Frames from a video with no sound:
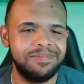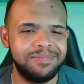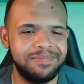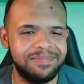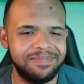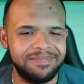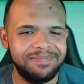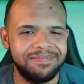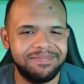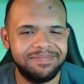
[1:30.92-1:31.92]

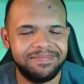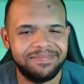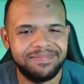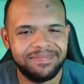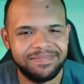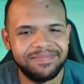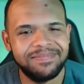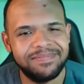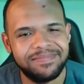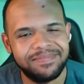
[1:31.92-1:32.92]

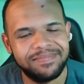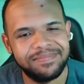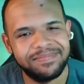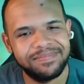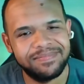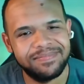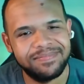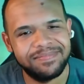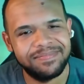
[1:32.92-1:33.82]
(silent)